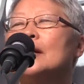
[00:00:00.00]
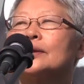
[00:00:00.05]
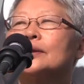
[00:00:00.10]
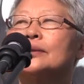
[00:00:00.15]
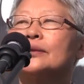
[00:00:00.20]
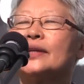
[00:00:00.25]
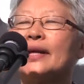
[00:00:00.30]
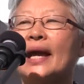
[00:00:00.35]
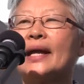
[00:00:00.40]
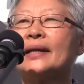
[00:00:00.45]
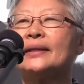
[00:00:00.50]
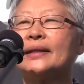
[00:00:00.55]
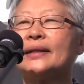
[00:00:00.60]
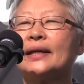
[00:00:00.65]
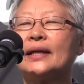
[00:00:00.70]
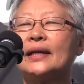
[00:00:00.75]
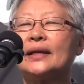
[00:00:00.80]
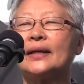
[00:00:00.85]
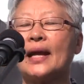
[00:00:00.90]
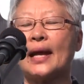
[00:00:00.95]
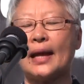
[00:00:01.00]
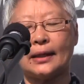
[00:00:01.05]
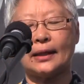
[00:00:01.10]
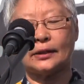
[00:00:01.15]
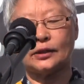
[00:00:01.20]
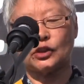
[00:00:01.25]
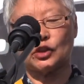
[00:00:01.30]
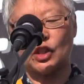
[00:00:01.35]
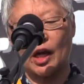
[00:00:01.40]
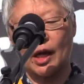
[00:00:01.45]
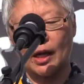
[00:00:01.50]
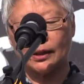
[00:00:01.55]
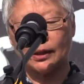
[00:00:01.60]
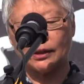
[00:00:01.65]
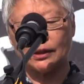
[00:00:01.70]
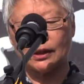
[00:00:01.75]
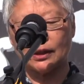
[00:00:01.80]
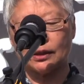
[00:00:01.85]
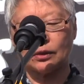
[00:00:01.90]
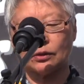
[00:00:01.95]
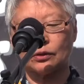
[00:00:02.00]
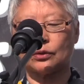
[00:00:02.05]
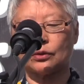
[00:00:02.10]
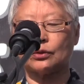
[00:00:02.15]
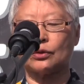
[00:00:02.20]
created and changed